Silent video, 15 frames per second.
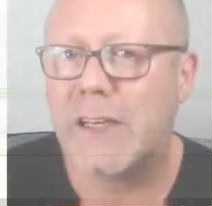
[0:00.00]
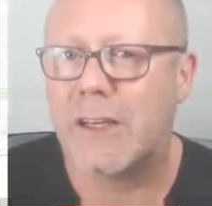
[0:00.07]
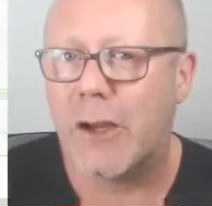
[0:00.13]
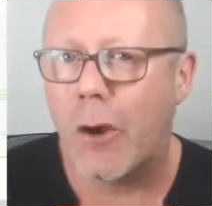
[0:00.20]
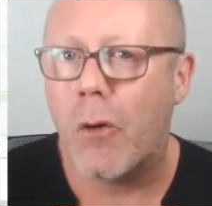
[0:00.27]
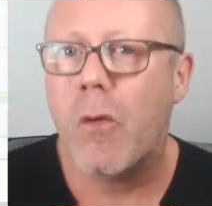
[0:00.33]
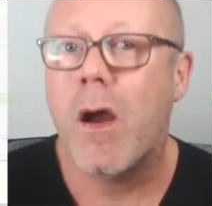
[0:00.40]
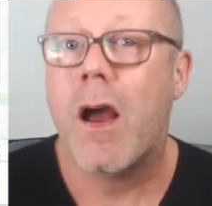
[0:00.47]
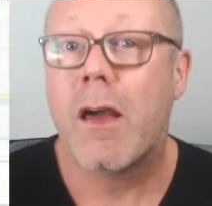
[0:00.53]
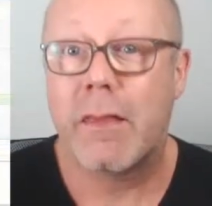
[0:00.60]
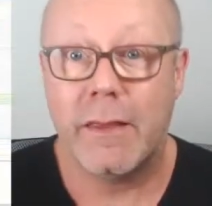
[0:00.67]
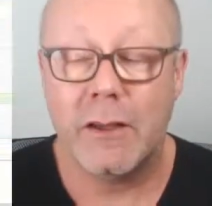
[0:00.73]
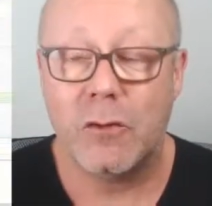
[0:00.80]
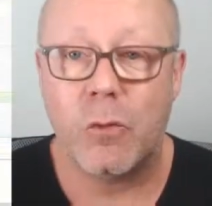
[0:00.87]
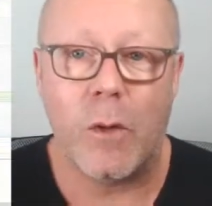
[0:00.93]
video,
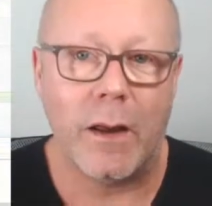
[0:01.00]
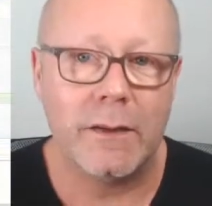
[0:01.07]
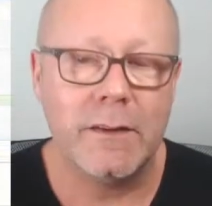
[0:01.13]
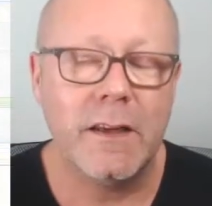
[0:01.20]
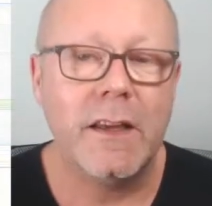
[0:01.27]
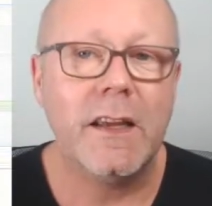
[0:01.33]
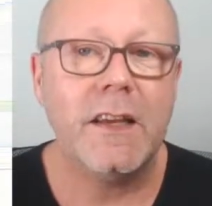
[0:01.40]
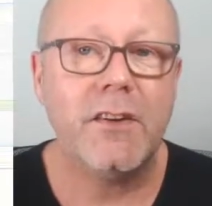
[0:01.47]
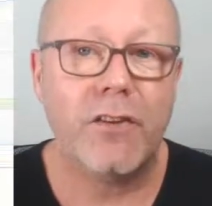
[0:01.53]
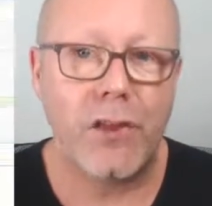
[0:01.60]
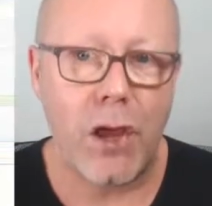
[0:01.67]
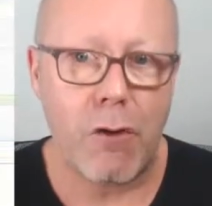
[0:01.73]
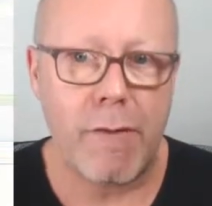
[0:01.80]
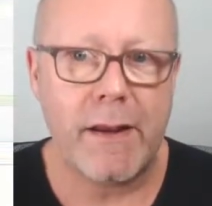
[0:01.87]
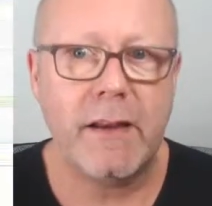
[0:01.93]
this one, is
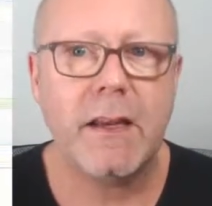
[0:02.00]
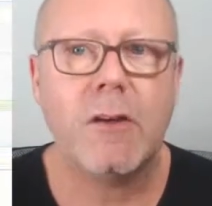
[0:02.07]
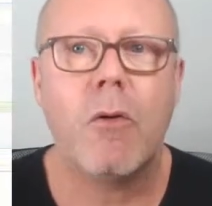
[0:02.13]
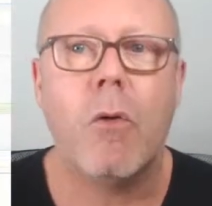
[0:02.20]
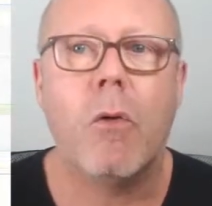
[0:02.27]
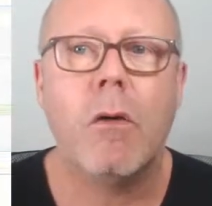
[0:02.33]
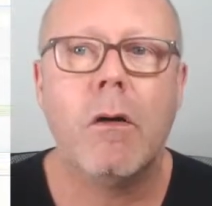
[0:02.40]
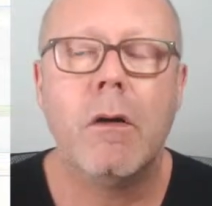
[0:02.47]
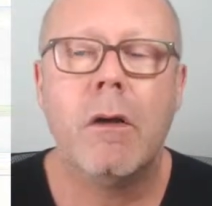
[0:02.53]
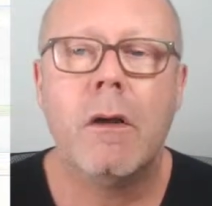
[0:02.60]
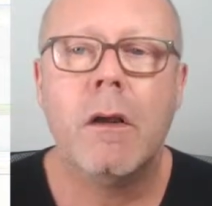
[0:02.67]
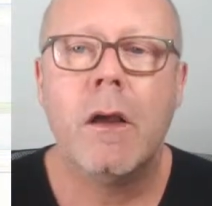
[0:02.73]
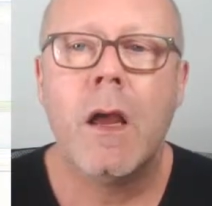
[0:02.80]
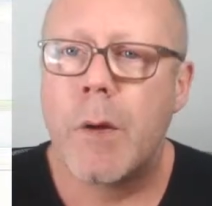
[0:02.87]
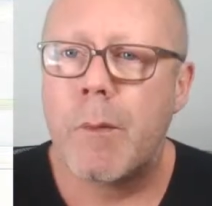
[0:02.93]
theoretical.
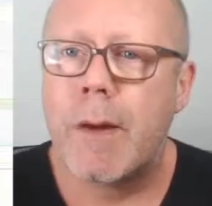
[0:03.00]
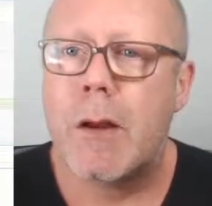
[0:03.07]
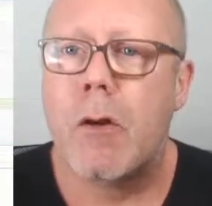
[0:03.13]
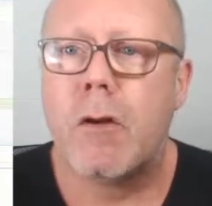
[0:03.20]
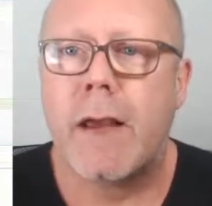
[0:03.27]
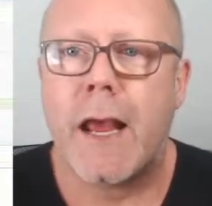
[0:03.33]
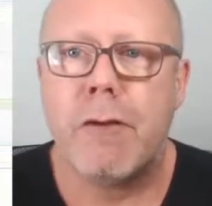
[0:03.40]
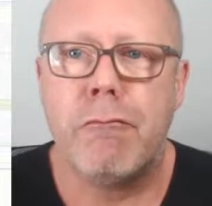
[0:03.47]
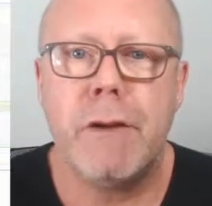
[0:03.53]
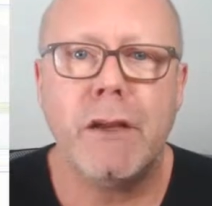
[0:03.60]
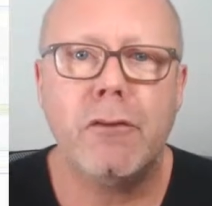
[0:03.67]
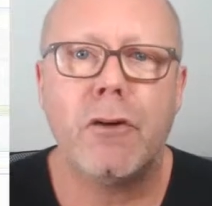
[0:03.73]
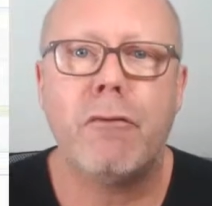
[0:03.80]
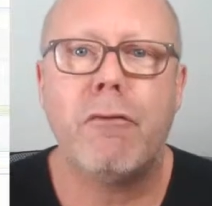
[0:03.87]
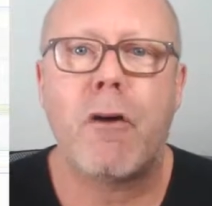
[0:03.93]
We will look at
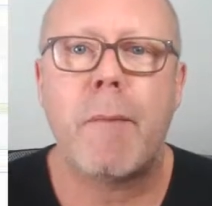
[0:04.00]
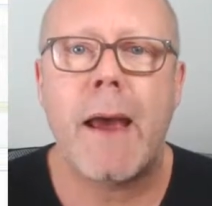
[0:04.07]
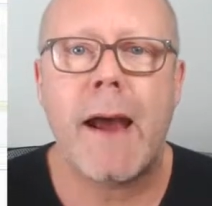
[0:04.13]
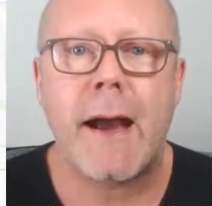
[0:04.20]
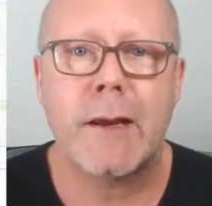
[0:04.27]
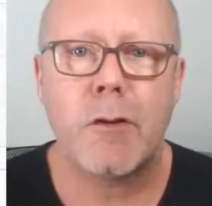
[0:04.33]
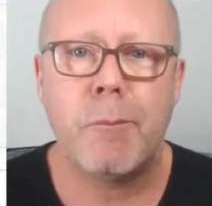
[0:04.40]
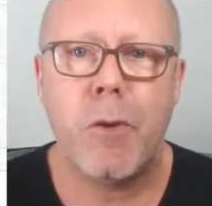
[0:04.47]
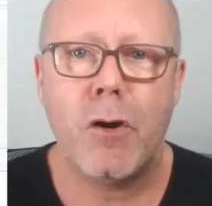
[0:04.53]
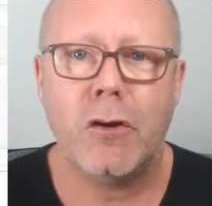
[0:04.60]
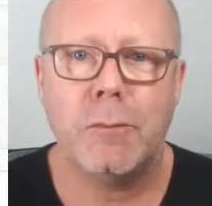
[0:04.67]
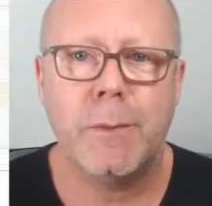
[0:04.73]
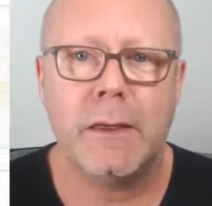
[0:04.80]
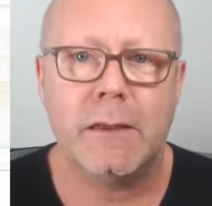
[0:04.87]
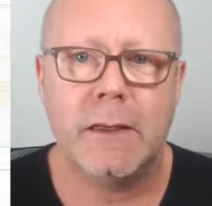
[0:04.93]
Reason from a higher
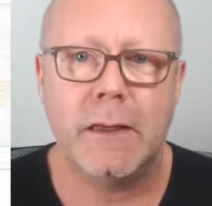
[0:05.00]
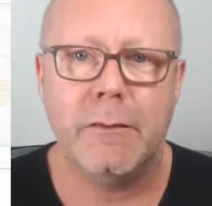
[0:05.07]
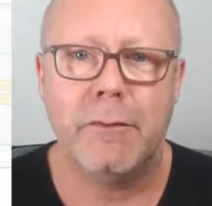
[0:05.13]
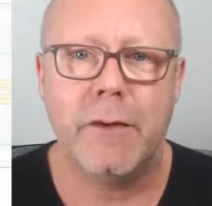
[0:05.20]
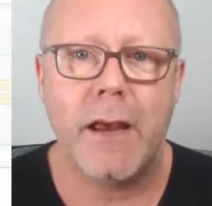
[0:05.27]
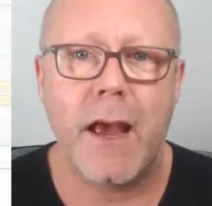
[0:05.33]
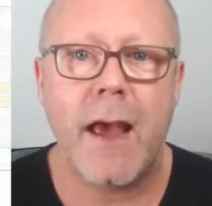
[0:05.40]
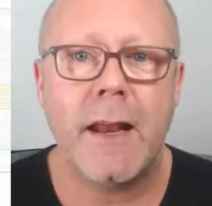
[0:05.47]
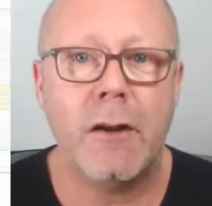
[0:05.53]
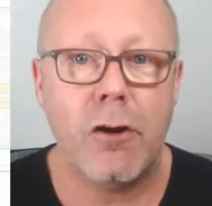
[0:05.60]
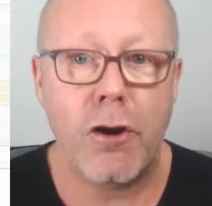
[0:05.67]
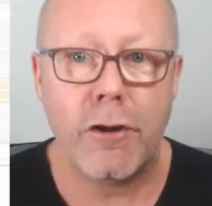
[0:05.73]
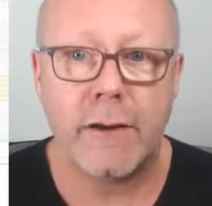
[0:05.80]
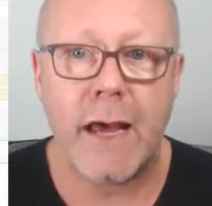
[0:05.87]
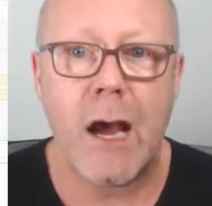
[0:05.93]
perspective
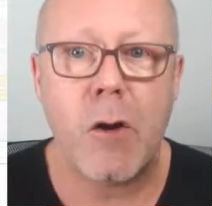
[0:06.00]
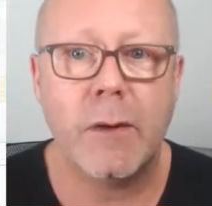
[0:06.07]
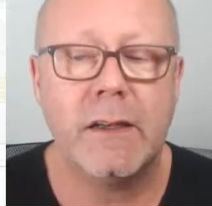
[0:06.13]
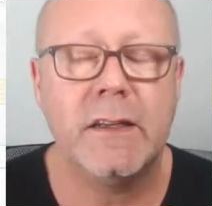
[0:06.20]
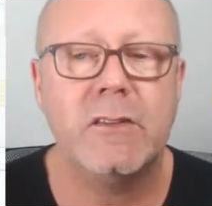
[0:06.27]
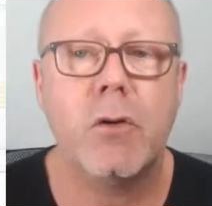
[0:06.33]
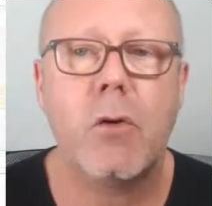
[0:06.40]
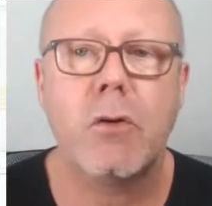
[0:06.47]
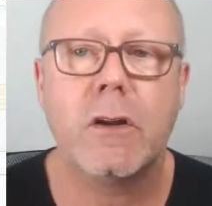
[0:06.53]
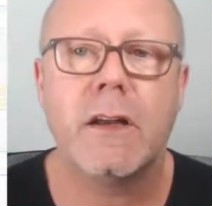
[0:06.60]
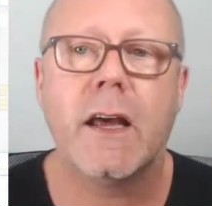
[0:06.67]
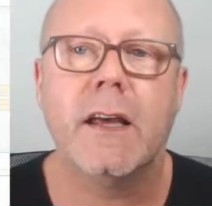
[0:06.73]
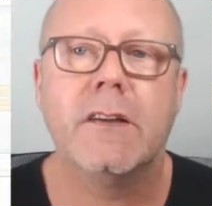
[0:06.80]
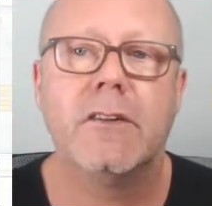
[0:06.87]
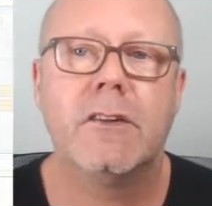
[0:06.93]
and learn how it is
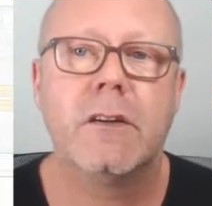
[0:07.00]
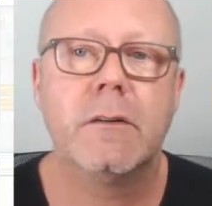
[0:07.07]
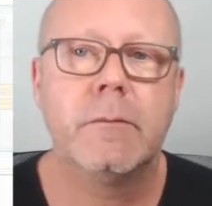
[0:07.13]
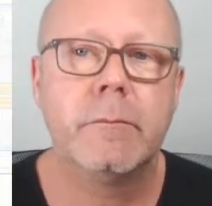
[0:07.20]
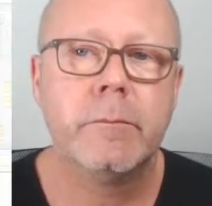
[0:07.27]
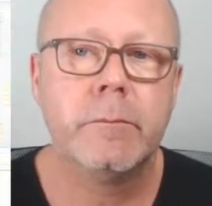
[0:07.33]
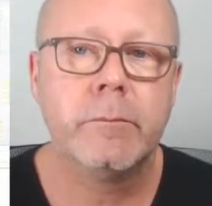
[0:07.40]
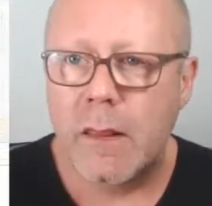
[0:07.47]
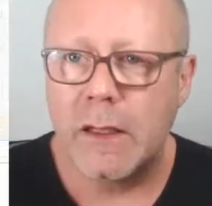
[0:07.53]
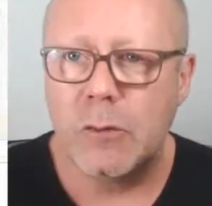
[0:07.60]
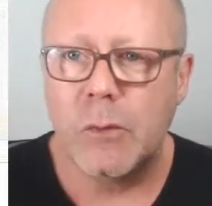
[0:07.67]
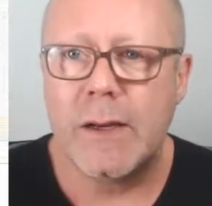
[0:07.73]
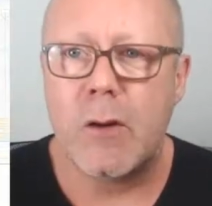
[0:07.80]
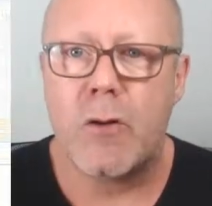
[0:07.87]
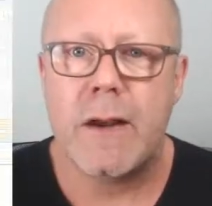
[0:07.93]
organized.
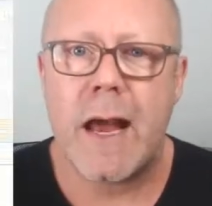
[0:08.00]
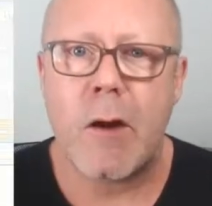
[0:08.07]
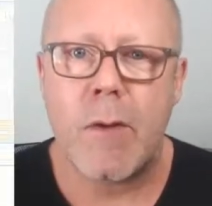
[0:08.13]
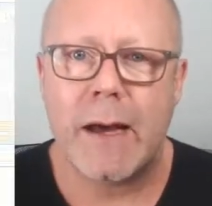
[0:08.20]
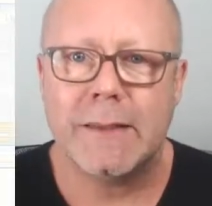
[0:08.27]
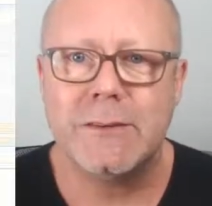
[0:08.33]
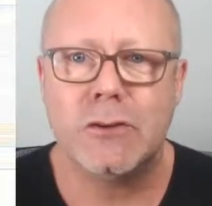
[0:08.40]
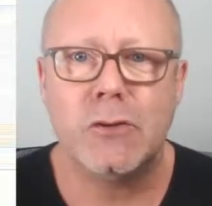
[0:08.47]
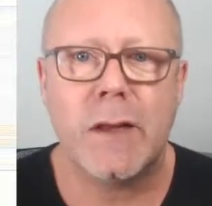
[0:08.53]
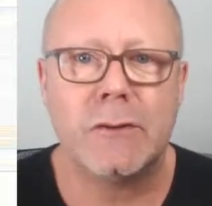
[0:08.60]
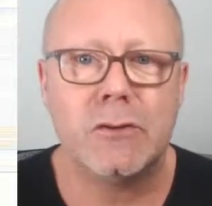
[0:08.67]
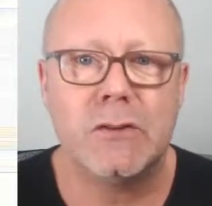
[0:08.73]
This will allow us to